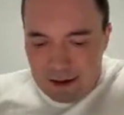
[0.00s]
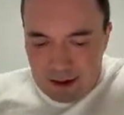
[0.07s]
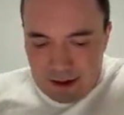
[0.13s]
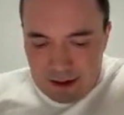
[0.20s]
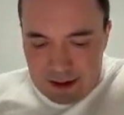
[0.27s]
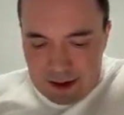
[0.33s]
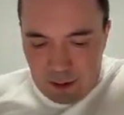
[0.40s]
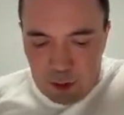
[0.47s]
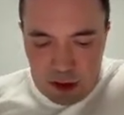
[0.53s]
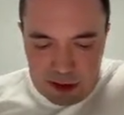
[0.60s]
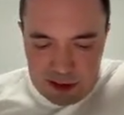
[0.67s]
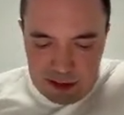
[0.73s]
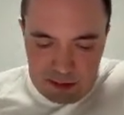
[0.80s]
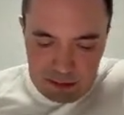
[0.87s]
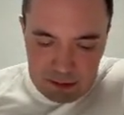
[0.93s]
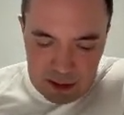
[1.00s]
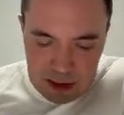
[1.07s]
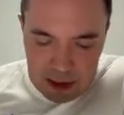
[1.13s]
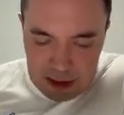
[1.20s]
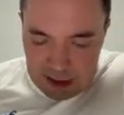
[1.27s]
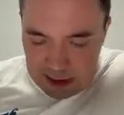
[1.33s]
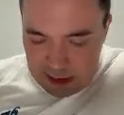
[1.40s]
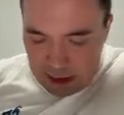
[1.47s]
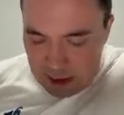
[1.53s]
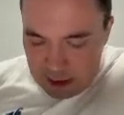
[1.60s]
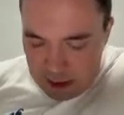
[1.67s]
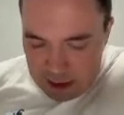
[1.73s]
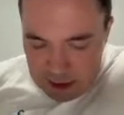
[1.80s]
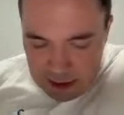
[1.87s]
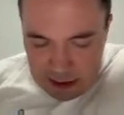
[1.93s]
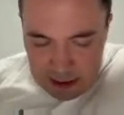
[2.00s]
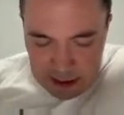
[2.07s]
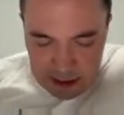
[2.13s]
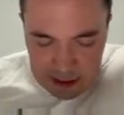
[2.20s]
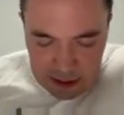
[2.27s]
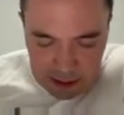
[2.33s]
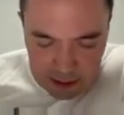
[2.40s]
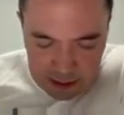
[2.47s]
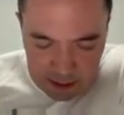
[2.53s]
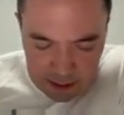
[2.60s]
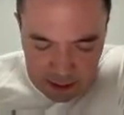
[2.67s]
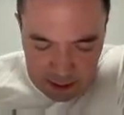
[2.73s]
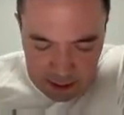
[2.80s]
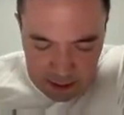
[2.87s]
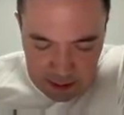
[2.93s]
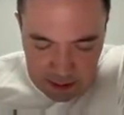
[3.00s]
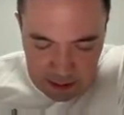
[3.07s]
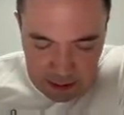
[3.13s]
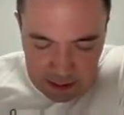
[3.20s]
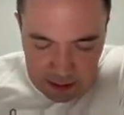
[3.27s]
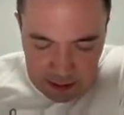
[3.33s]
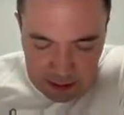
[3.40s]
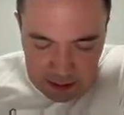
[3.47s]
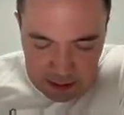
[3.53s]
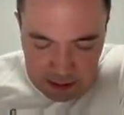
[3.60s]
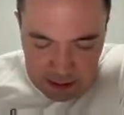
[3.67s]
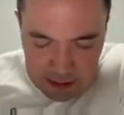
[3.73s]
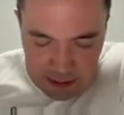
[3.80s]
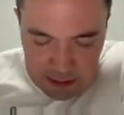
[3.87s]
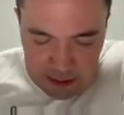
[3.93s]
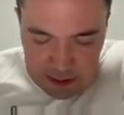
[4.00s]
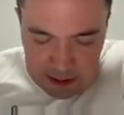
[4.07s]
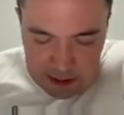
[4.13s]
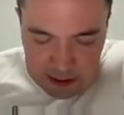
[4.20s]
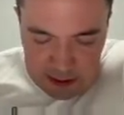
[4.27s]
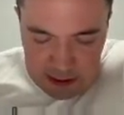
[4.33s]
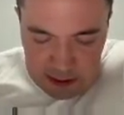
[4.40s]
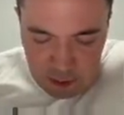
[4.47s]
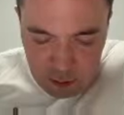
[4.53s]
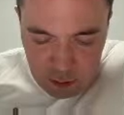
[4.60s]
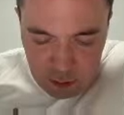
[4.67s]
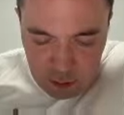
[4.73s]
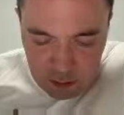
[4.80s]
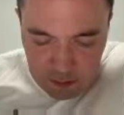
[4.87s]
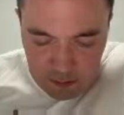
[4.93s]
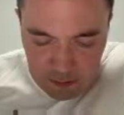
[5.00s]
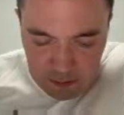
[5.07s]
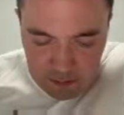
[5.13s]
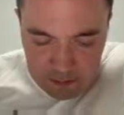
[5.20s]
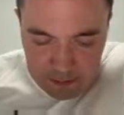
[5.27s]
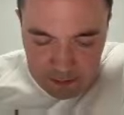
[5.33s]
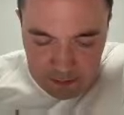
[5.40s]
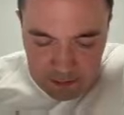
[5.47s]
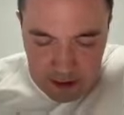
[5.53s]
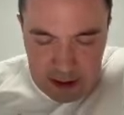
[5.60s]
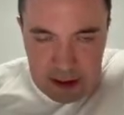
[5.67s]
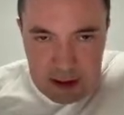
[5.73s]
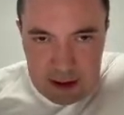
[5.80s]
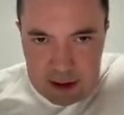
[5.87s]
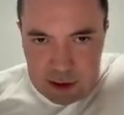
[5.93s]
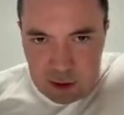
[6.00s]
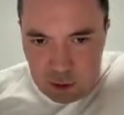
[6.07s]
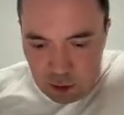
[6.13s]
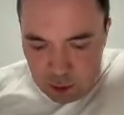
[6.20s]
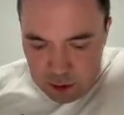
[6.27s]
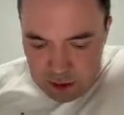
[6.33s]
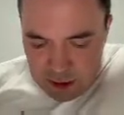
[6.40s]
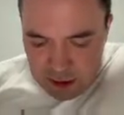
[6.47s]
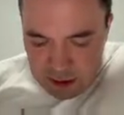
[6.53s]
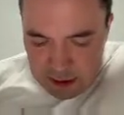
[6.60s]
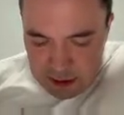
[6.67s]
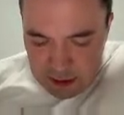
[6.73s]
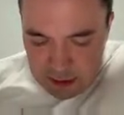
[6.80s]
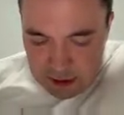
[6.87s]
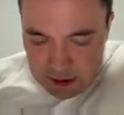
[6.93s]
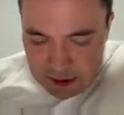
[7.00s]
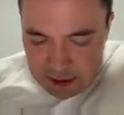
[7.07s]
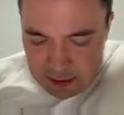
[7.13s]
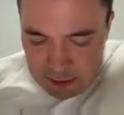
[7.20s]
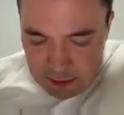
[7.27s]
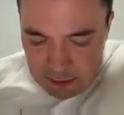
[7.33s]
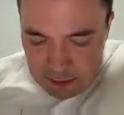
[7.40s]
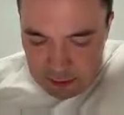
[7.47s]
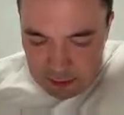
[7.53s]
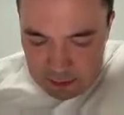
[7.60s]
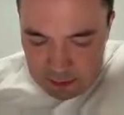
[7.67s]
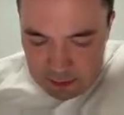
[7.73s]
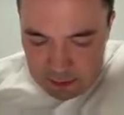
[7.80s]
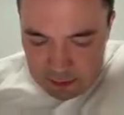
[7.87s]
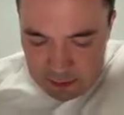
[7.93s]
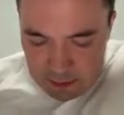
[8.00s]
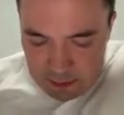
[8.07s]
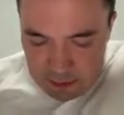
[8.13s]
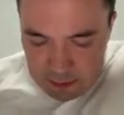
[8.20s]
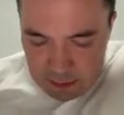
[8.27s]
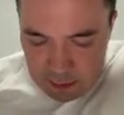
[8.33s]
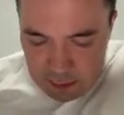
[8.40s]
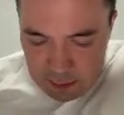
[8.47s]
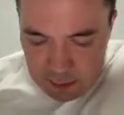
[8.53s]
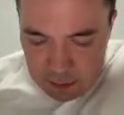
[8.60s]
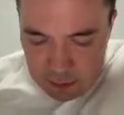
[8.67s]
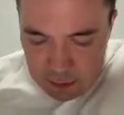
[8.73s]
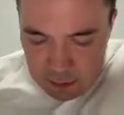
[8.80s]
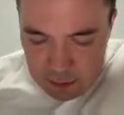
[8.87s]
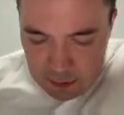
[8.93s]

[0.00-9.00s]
simplest case, I guess, is the GTC order. It's good till cancel. Good